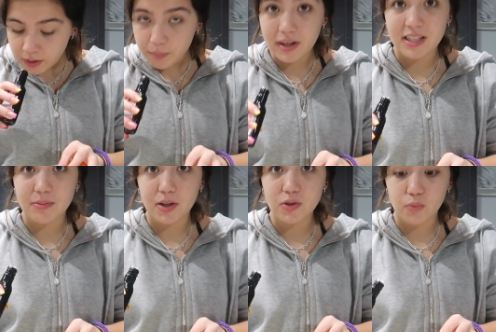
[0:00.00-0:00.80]
But it
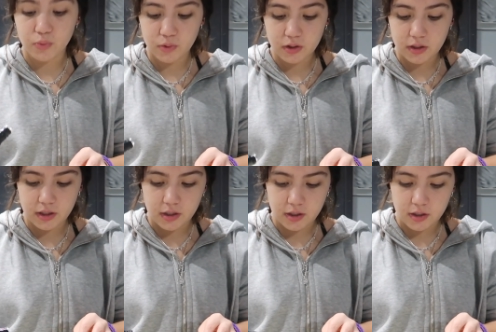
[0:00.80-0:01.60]
smells really
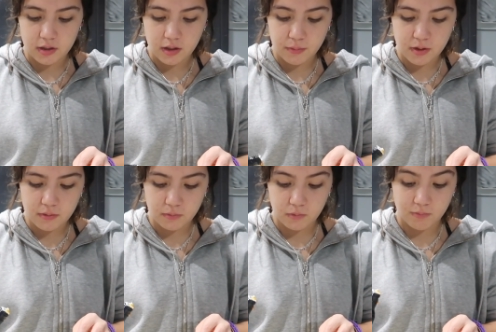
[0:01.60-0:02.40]
good. I'm going to...